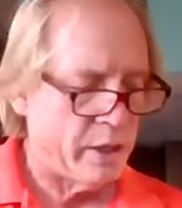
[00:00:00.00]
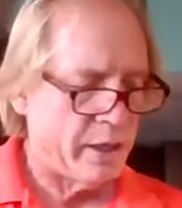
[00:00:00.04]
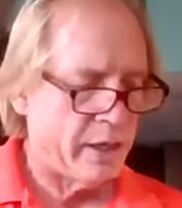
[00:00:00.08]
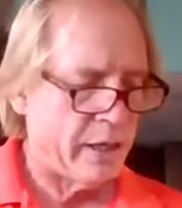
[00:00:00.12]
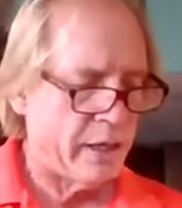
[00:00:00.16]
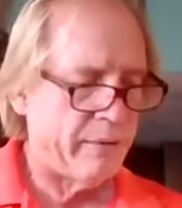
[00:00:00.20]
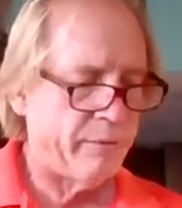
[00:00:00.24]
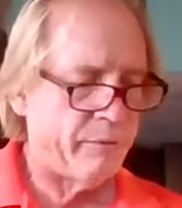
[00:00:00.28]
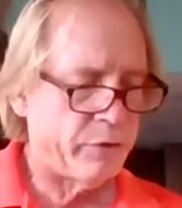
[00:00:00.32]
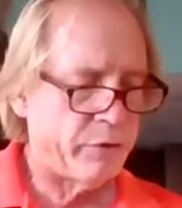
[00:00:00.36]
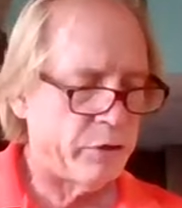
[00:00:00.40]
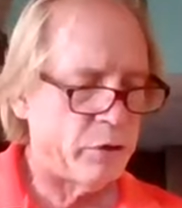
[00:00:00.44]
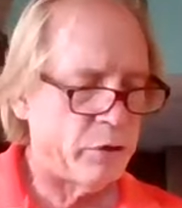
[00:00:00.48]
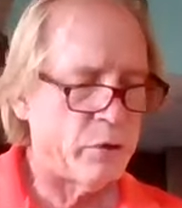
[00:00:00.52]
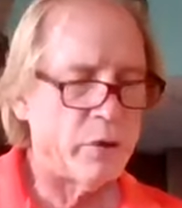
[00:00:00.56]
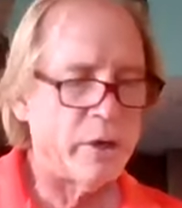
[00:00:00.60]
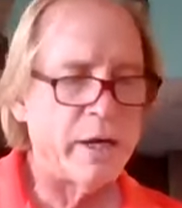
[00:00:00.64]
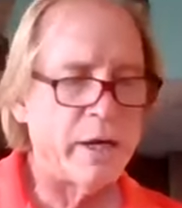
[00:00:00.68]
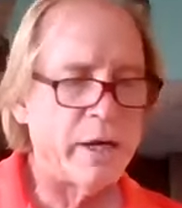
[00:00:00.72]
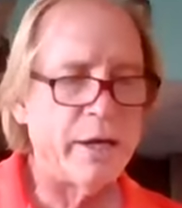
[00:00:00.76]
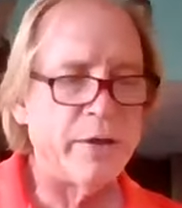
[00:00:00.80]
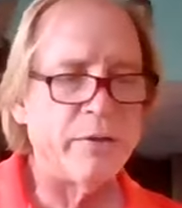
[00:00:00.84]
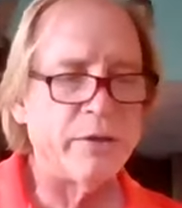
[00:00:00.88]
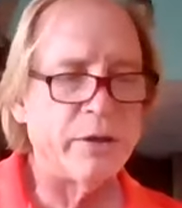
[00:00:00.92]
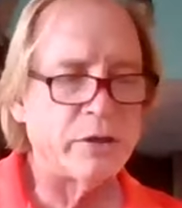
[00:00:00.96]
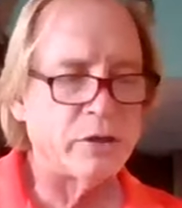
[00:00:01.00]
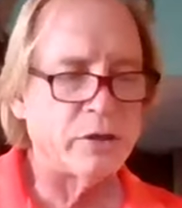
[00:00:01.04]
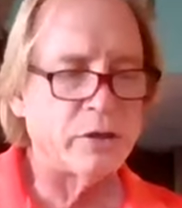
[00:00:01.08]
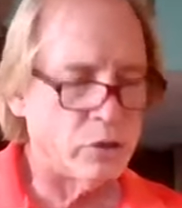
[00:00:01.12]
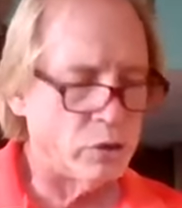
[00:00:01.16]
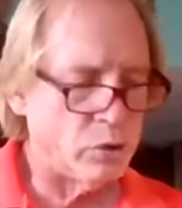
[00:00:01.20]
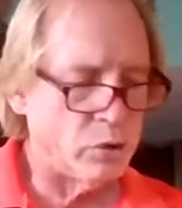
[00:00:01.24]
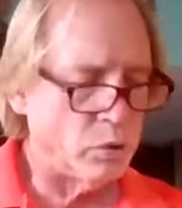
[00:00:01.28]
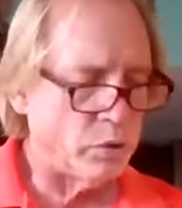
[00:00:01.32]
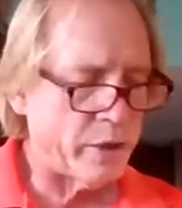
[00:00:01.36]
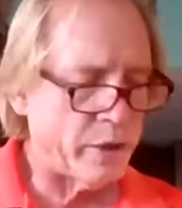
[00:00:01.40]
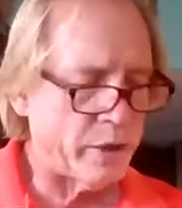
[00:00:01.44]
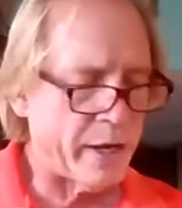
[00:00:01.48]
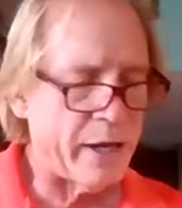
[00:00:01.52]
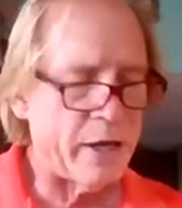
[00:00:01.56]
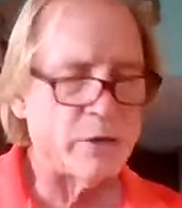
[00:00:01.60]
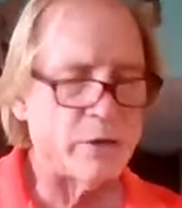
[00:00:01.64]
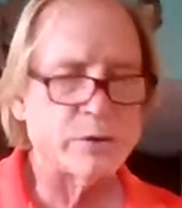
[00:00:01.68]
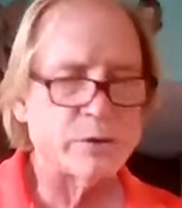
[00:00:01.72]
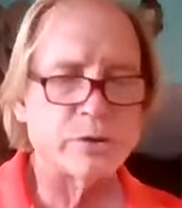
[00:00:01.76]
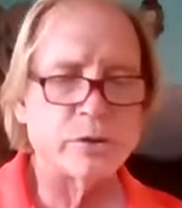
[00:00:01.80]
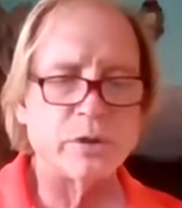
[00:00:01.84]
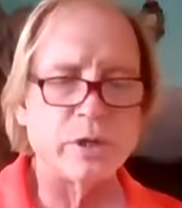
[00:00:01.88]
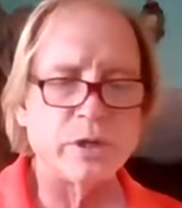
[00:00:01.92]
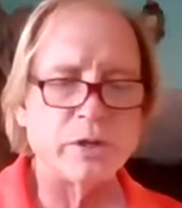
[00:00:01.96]
If you're in the
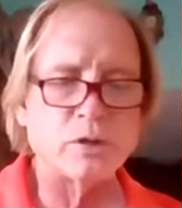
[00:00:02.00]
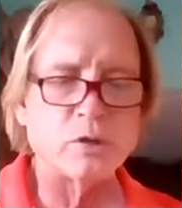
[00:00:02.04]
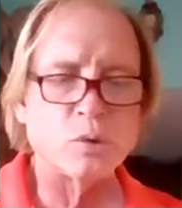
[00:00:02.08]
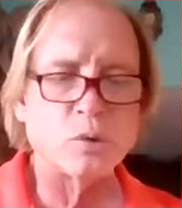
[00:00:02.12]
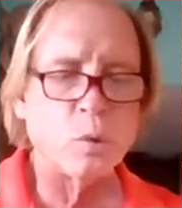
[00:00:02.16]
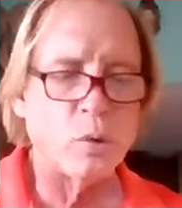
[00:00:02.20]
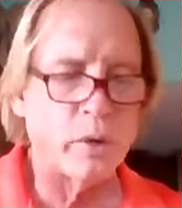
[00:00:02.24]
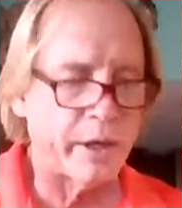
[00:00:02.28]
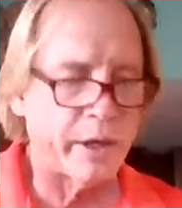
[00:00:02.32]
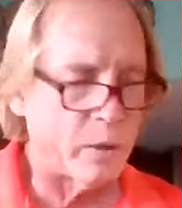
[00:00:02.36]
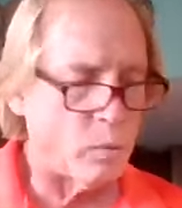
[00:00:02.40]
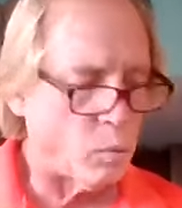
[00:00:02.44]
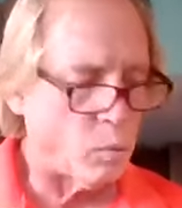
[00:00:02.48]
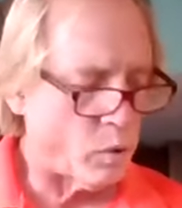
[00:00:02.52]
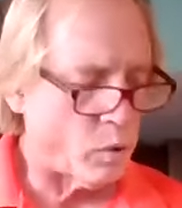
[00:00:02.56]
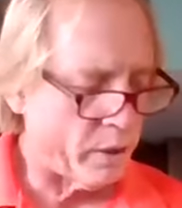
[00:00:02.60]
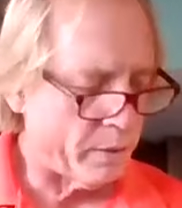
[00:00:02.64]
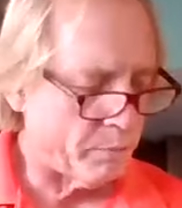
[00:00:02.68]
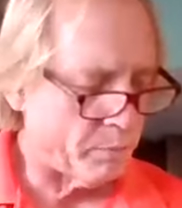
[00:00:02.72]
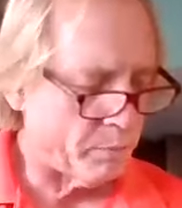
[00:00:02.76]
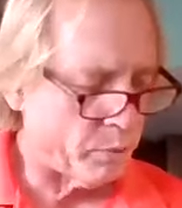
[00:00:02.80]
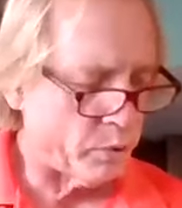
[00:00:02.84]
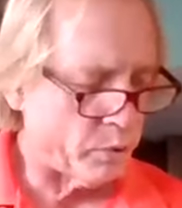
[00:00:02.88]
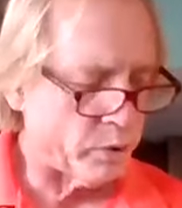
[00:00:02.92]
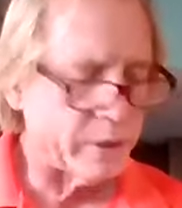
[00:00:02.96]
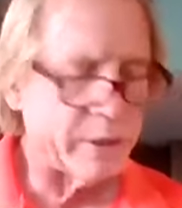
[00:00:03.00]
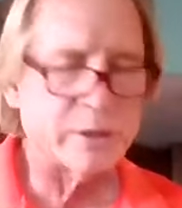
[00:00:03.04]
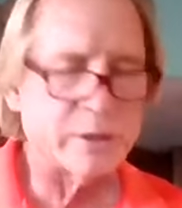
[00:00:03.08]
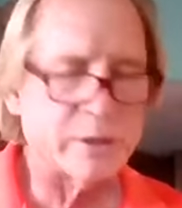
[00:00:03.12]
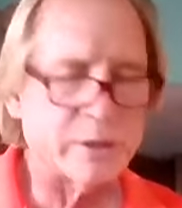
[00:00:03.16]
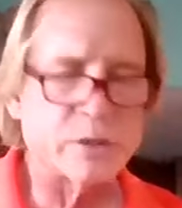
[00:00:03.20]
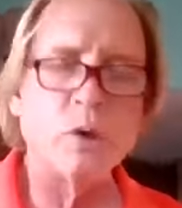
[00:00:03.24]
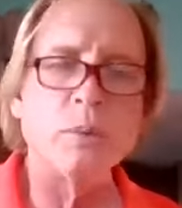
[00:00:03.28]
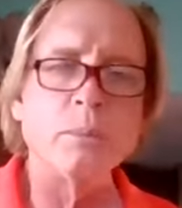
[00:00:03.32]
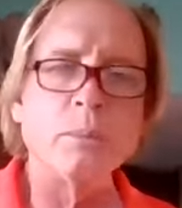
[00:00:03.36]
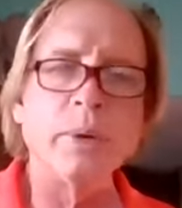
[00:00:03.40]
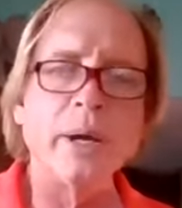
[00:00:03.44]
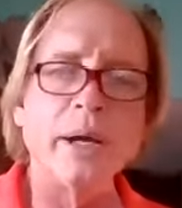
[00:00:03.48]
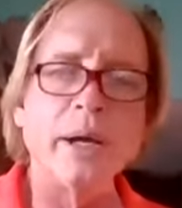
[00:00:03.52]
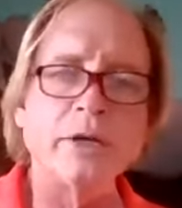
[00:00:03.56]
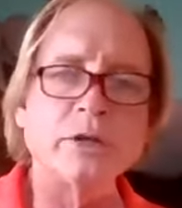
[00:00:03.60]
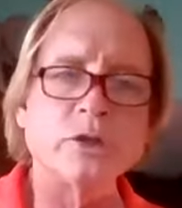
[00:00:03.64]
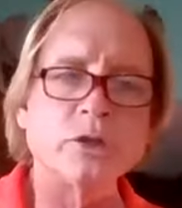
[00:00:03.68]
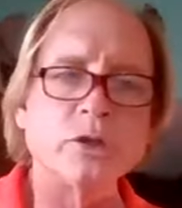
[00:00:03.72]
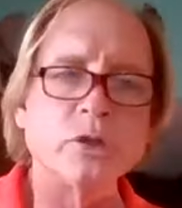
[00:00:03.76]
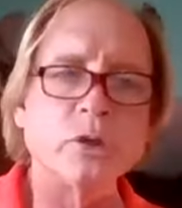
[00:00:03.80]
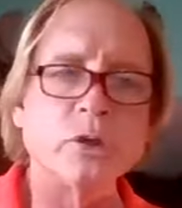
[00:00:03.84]
2021 book, it's on page